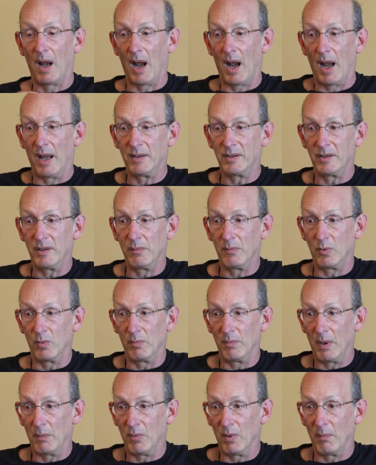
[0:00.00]
I seem to
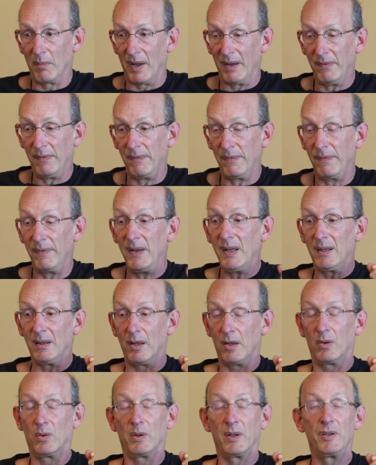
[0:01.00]
remember my feet
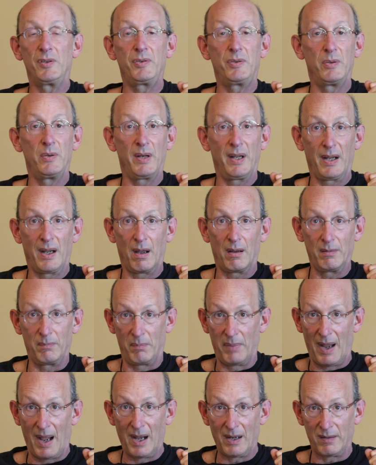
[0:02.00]
literally shooting out in
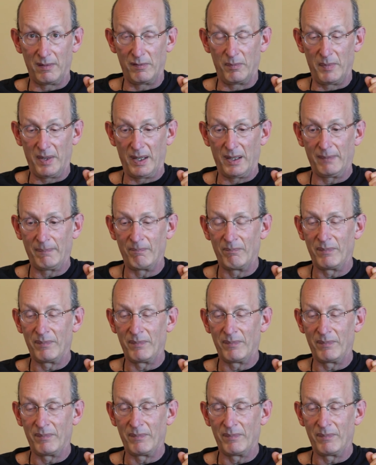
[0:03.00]
back of me